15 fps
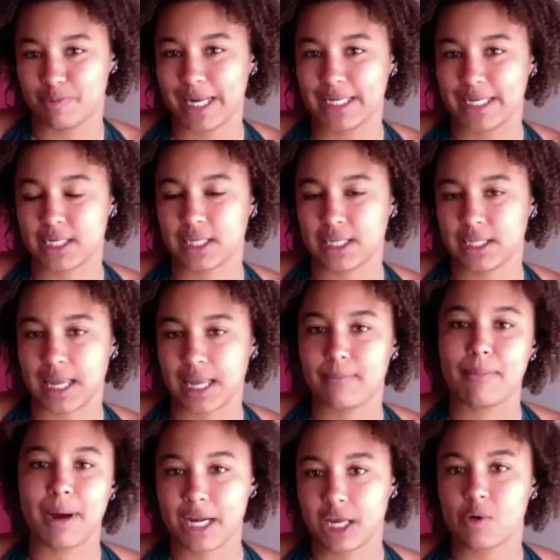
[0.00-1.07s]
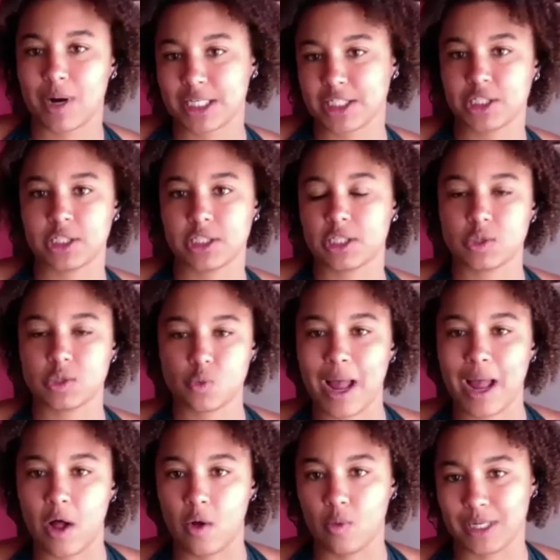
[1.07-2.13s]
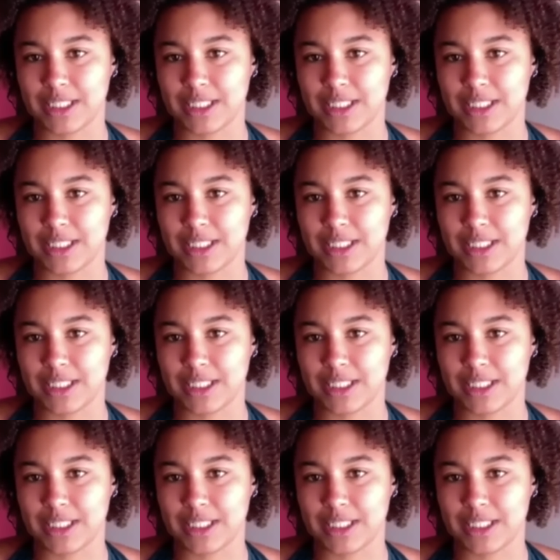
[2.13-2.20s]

basically like money questions as well.